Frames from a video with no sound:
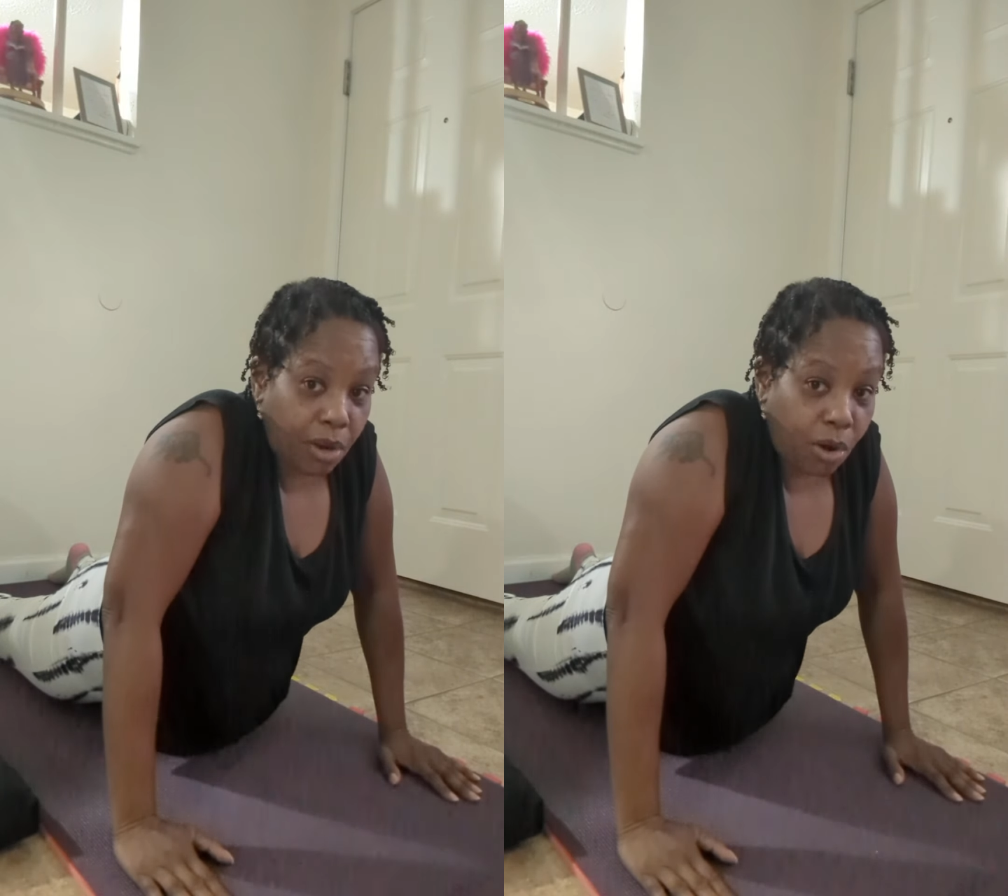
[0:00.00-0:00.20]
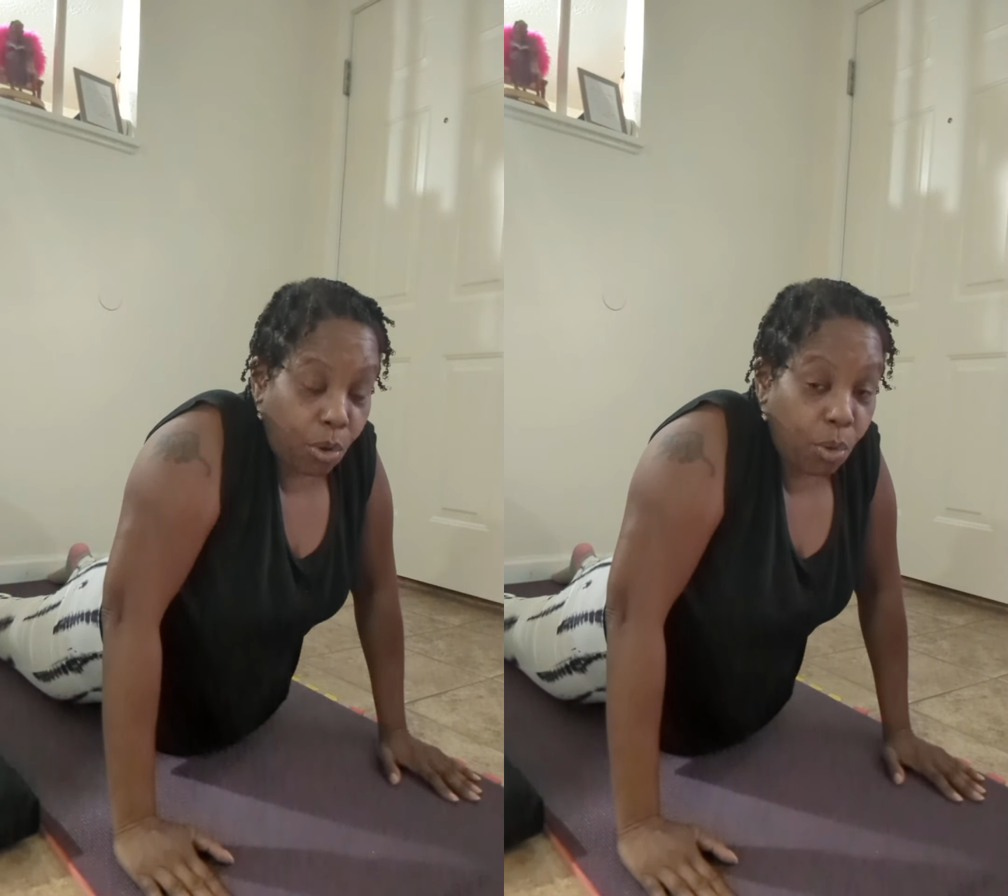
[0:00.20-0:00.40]

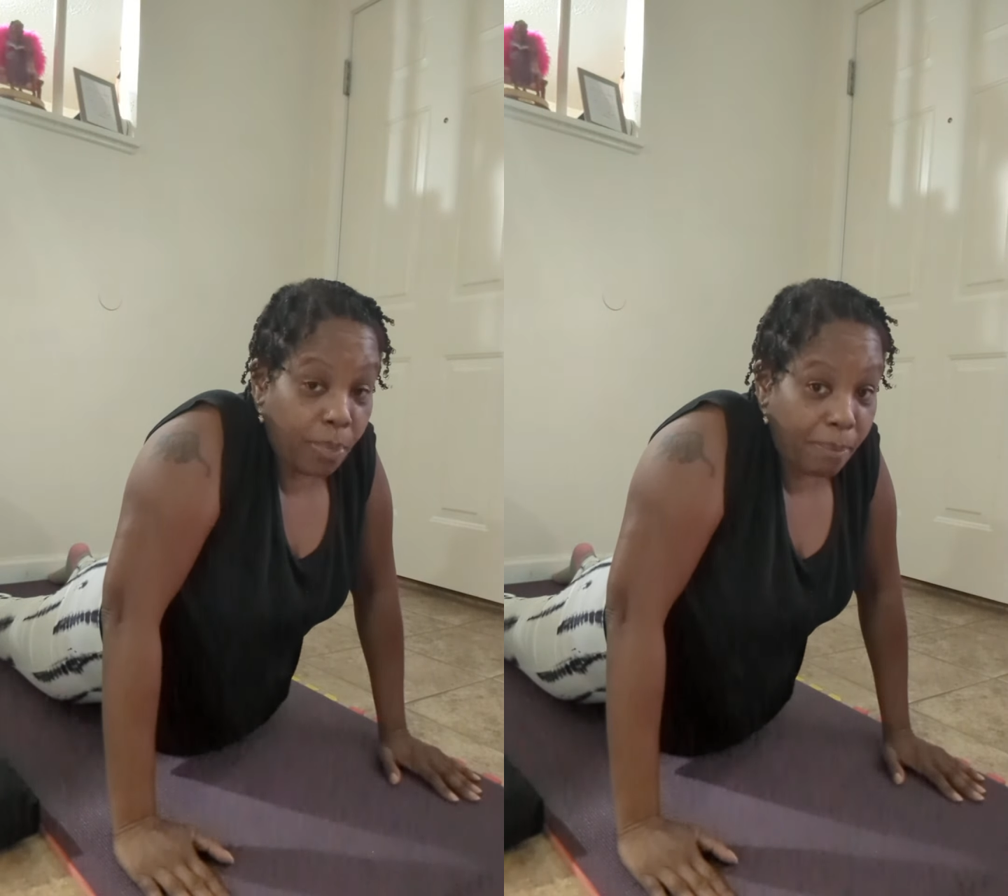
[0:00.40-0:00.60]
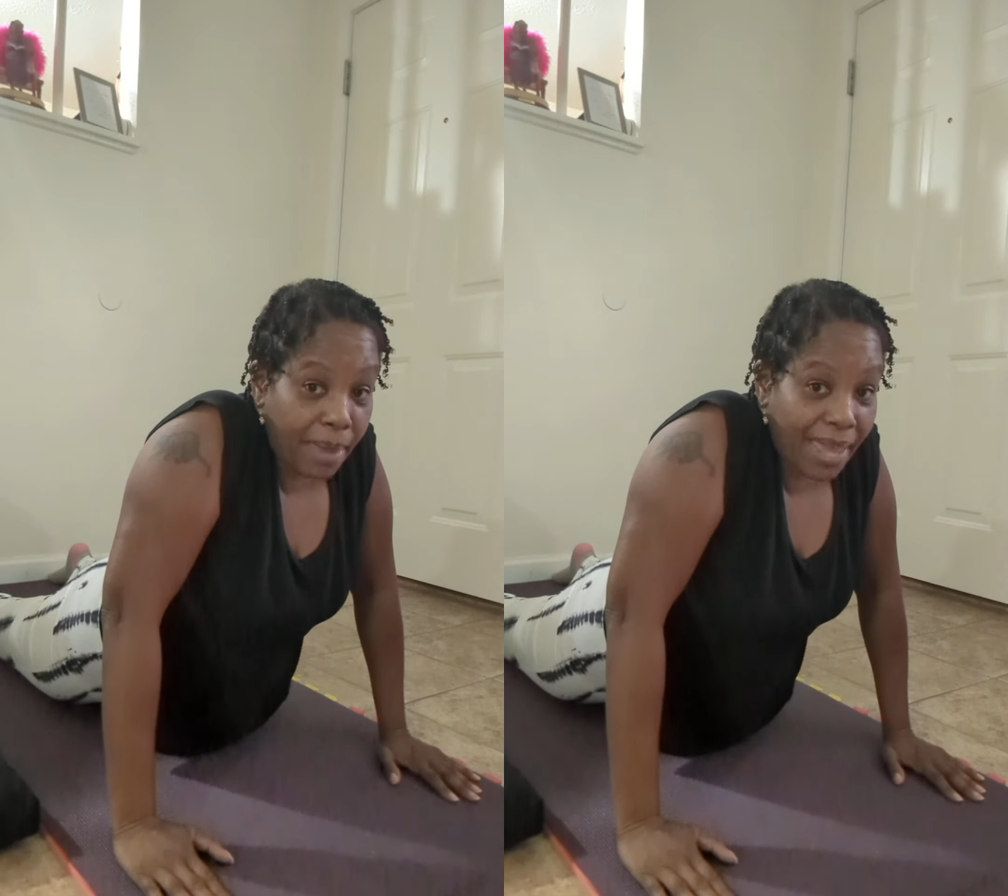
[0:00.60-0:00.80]
are
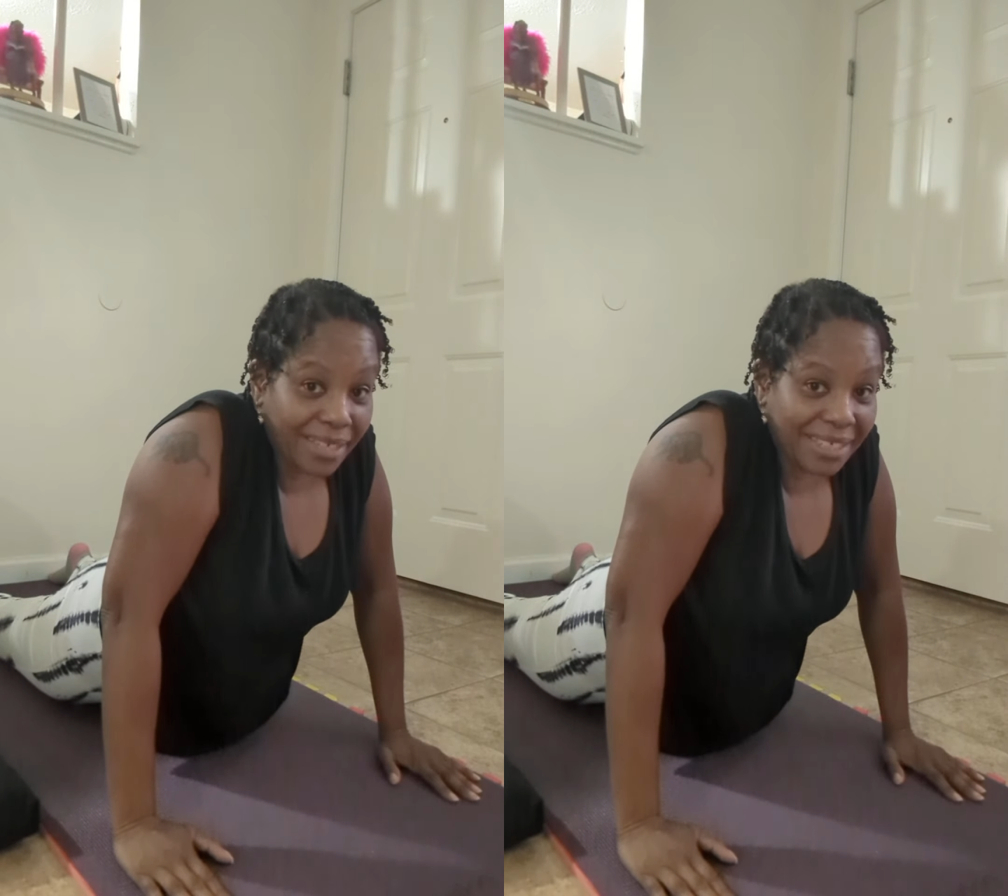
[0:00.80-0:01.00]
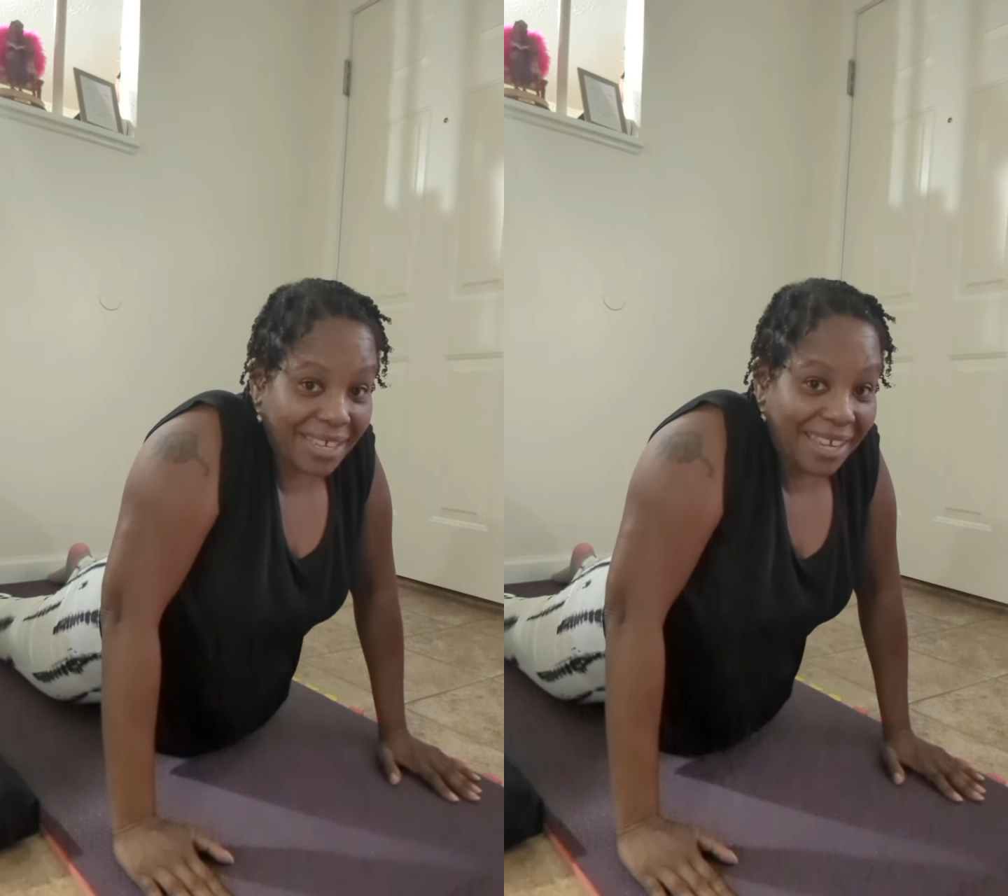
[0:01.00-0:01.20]
on the mat.